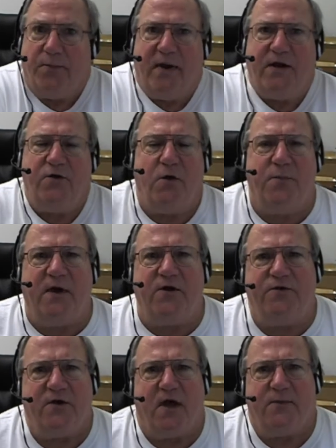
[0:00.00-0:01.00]
may do a
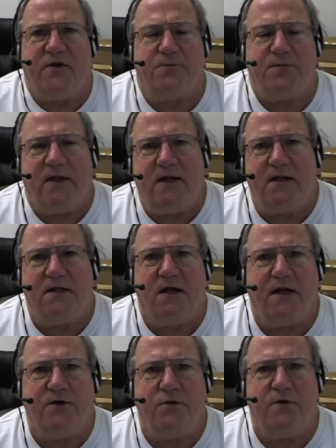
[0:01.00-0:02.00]
better job explaining
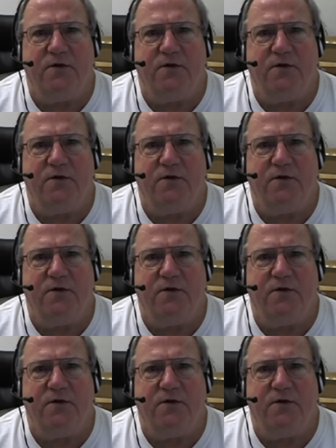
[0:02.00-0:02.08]
than I do